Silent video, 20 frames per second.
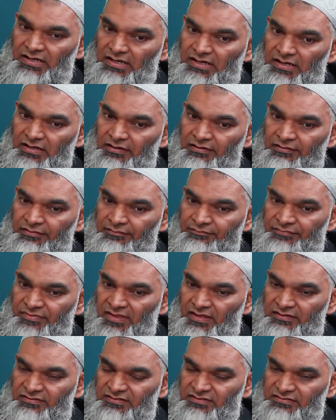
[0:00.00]

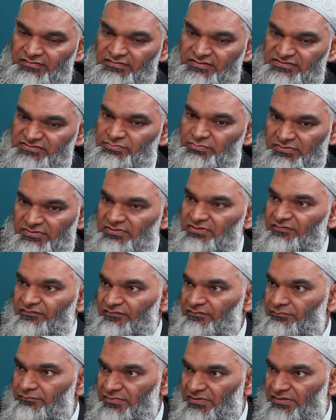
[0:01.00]
this would
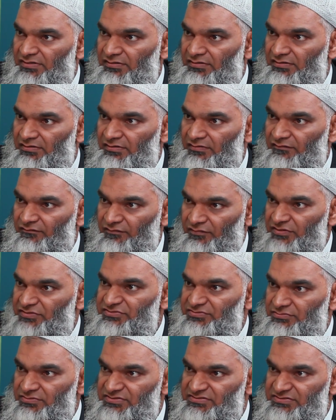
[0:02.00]
even be
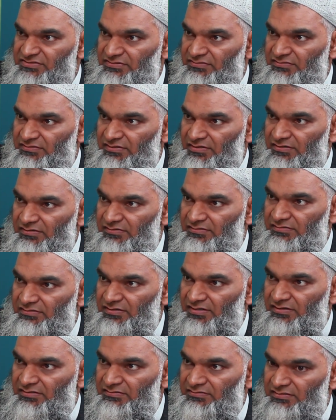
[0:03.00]
virtuous
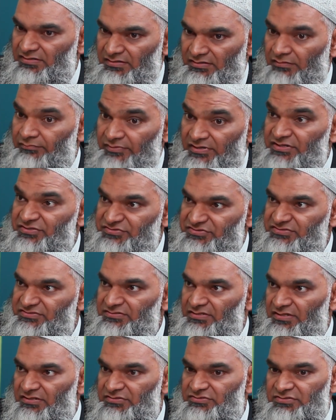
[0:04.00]
and a religious
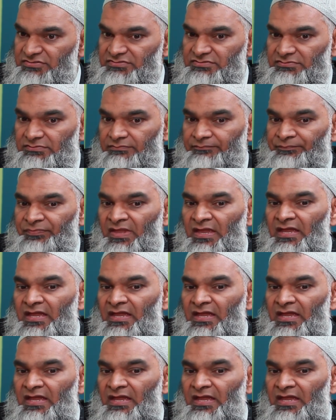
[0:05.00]
thing to do.